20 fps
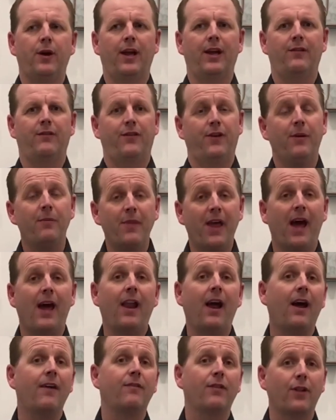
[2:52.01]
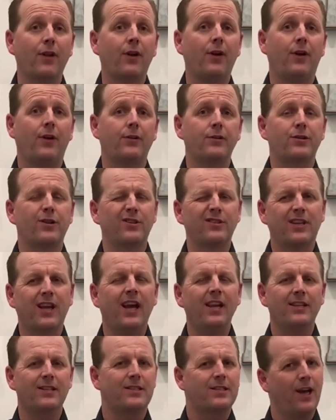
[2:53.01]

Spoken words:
And from that, I've learned. So it's kind of